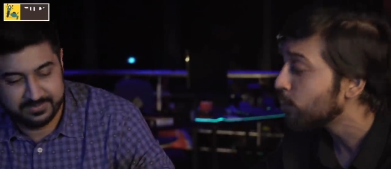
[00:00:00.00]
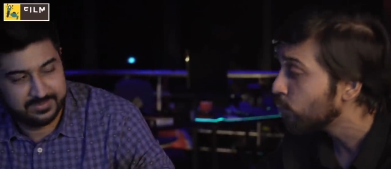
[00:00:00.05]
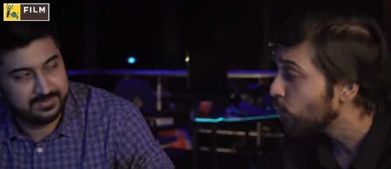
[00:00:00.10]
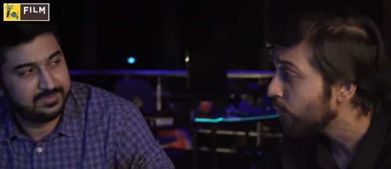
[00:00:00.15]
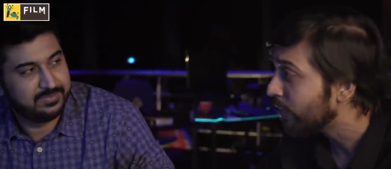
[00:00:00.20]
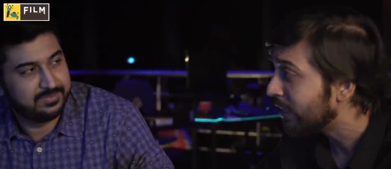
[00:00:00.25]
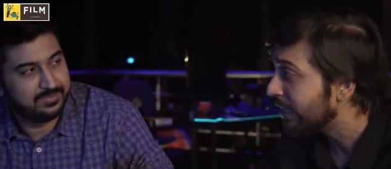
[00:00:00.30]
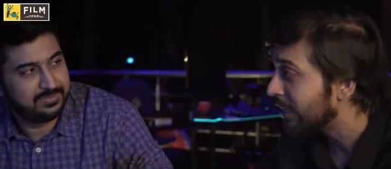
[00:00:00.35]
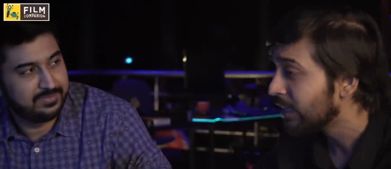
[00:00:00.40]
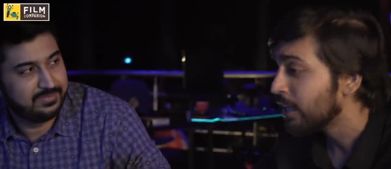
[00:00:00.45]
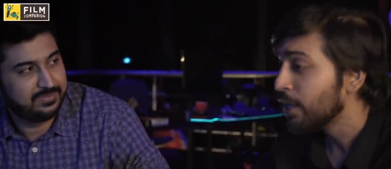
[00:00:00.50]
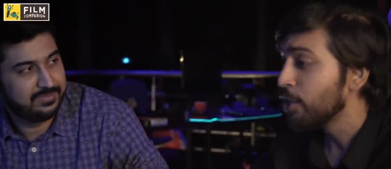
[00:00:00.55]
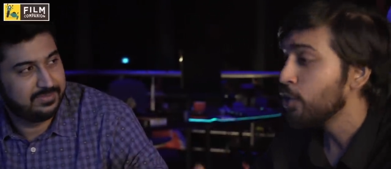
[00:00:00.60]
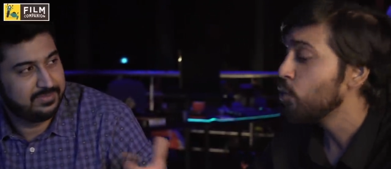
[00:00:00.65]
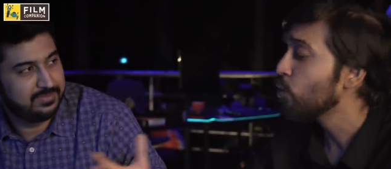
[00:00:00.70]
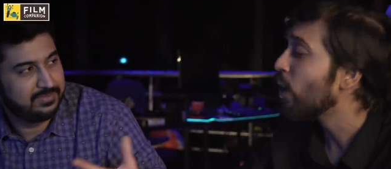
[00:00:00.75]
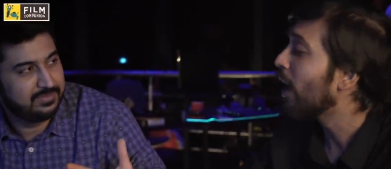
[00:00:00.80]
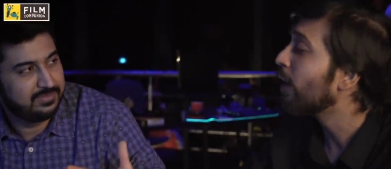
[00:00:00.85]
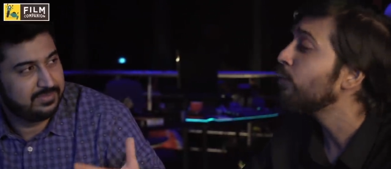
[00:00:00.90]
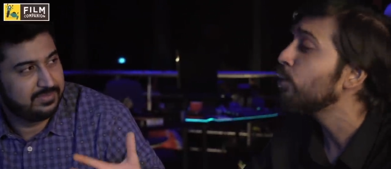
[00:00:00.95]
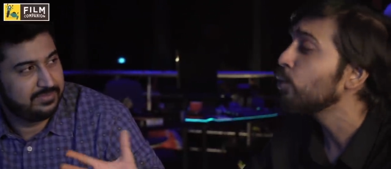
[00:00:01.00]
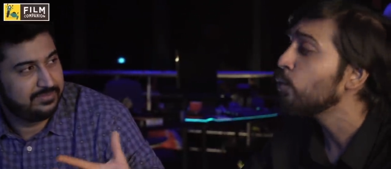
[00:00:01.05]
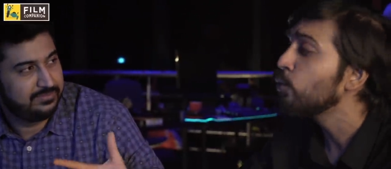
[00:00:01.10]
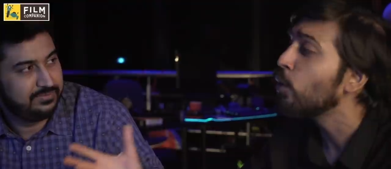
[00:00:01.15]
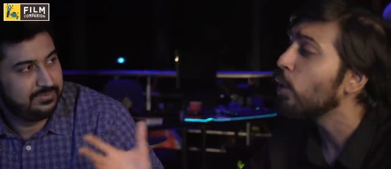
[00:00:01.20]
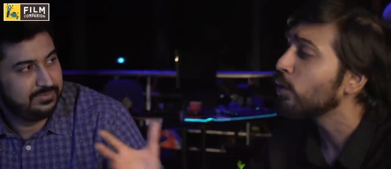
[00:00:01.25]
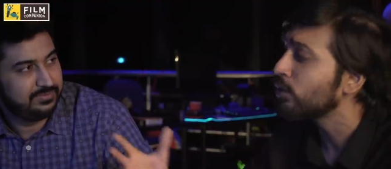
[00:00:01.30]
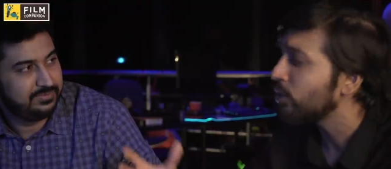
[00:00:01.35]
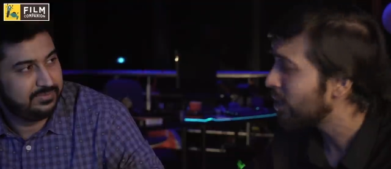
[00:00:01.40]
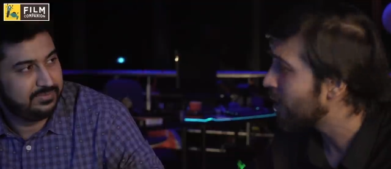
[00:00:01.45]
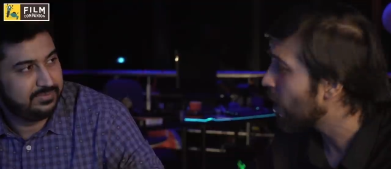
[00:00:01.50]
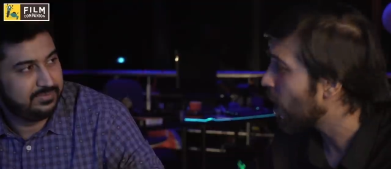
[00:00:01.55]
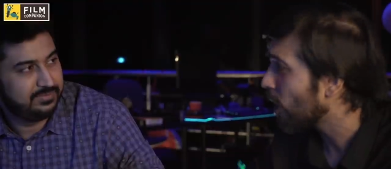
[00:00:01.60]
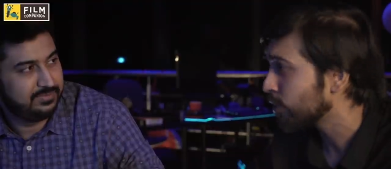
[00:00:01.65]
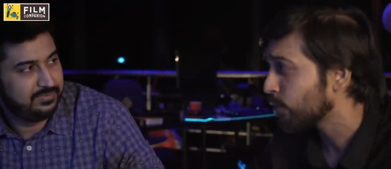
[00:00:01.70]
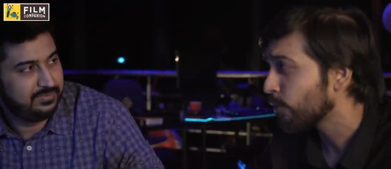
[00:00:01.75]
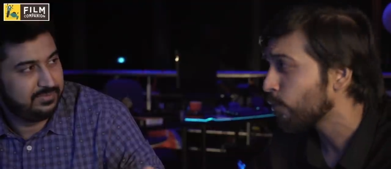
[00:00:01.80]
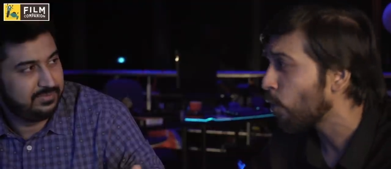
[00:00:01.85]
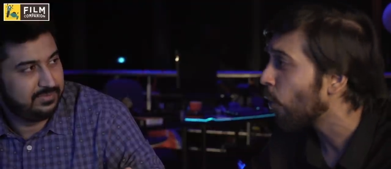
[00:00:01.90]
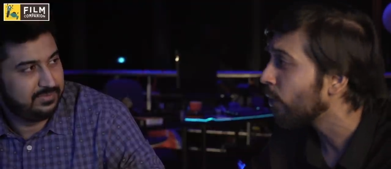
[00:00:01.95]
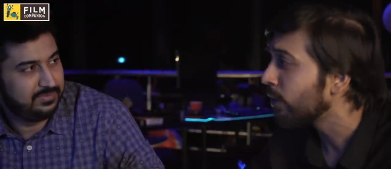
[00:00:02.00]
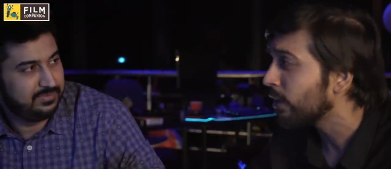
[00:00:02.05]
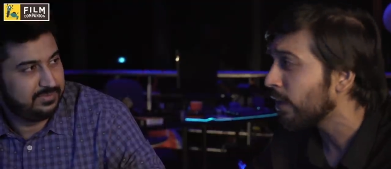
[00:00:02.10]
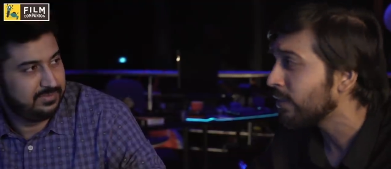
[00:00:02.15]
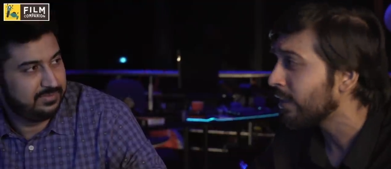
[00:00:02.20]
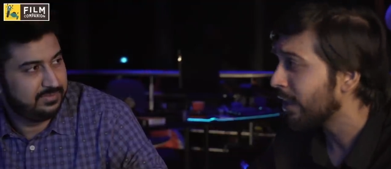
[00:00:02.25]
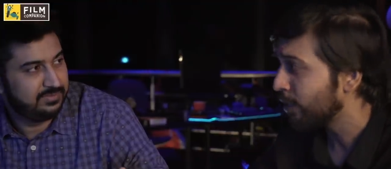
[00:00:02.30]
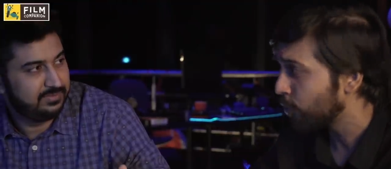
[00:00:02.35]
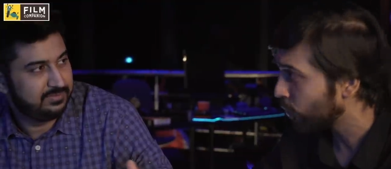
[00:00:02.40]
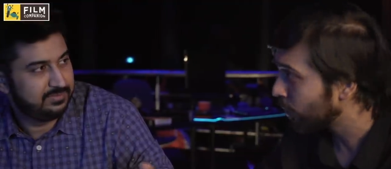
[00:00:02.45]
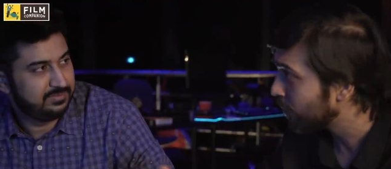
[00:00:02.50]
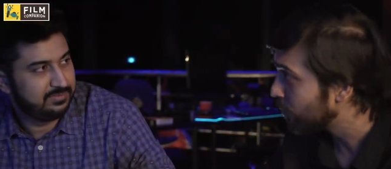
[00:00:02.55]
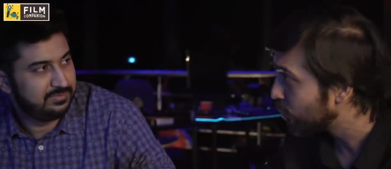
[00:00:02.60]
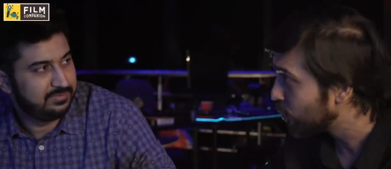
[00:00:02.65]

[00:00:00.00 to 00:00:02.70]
Speaker 1: a movie you have two or three hours of content that you're